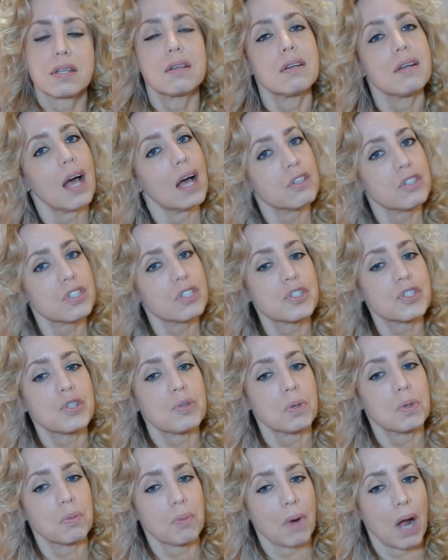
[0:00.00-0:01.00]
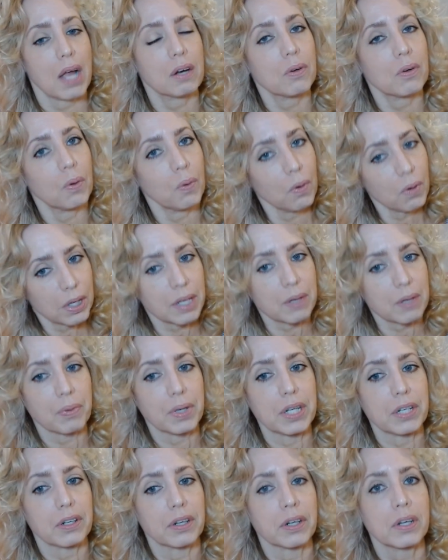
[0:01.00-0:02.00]
not just to a writer or a
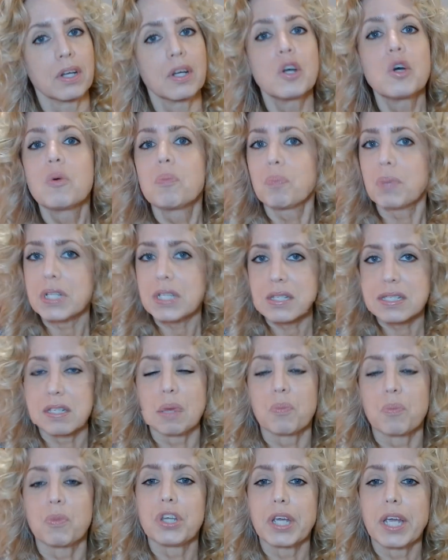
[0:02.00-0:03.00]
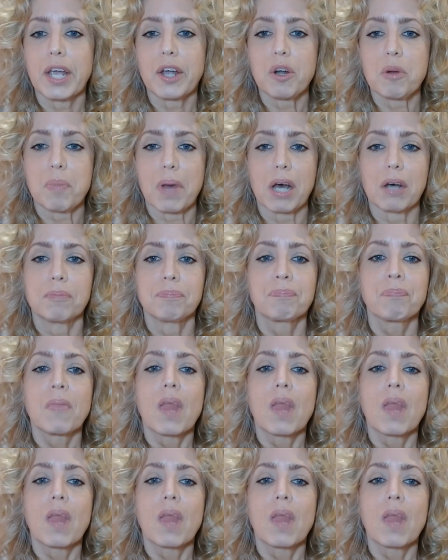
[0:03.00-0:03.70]
reader, but someone you care about.